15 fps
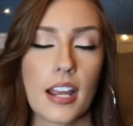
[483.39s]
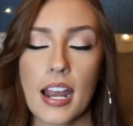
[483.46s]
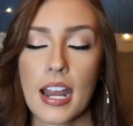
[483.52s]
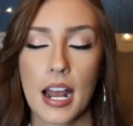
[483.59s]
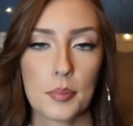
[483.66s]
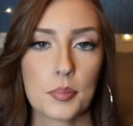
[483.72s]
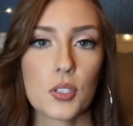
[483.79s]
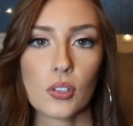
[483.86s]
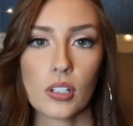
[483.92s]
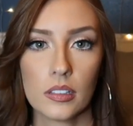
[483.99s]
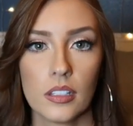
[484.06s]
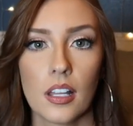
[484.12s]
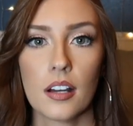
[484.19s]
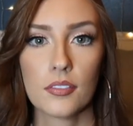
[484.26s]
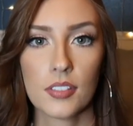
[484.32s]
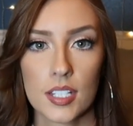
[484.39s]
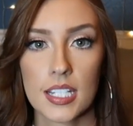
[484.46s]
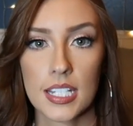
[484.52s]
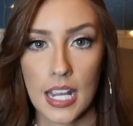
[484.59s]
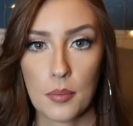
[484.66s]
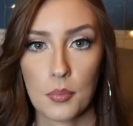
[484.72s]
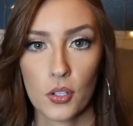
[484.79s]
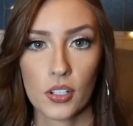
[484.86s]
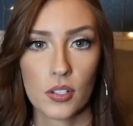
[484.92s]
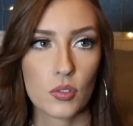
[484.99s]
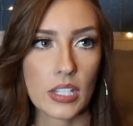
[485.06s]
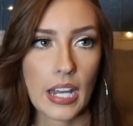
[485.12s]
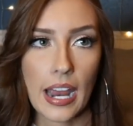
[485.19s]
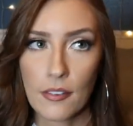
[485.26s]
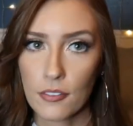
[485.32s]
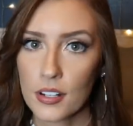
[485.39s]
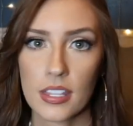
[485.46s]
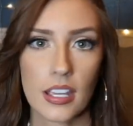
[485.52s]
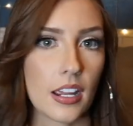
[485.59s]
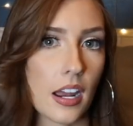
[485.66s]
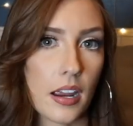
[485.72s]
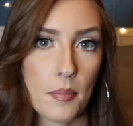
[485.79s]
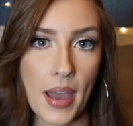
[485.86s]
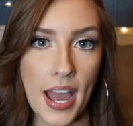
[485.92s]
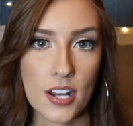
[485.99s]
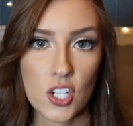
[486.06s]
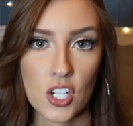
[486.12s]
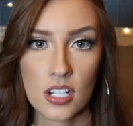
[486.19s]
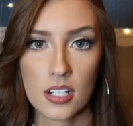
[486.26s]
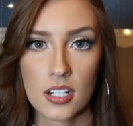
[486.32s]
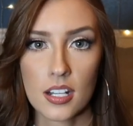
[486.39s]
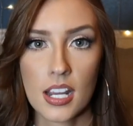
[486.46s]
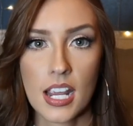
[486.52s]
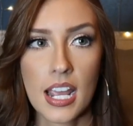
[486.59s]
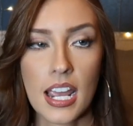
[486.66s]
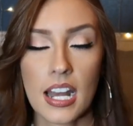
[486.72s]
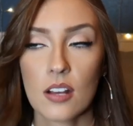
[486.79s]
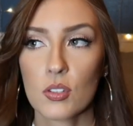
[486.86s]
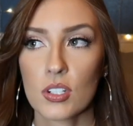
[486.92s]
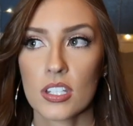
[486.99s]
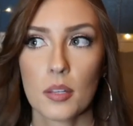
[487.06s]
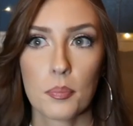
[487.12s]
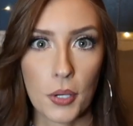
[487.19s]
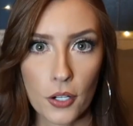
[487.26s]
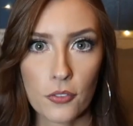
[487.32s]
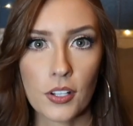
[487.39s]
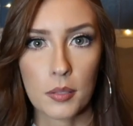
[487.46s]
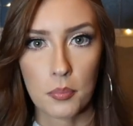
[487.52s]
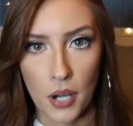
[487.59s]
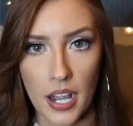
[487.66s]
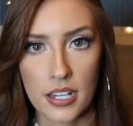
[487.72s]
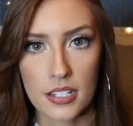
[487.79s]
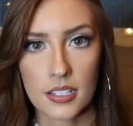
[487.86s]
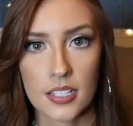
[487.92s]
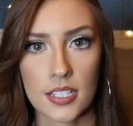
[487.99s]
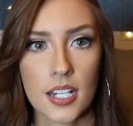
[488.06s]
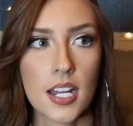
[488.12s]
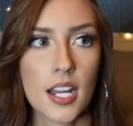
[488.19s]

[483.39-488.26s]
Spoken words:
I absolutely love this table. It was everything I imagined, and it was the perfect price.